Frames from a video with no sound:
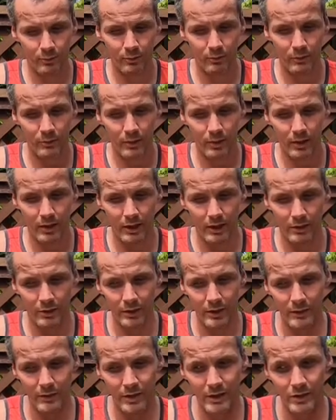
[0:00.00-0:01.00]
I don't have any
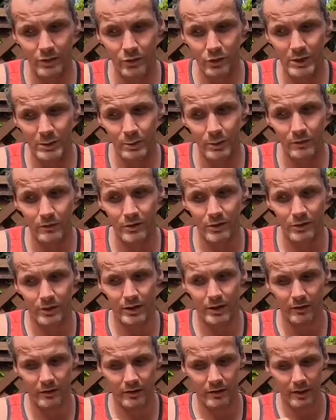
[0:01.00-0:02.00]
usable vision. I've,
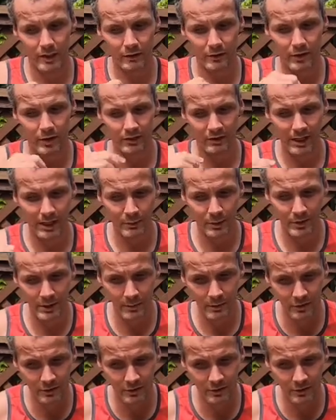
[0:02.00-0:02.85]
I've got light perception.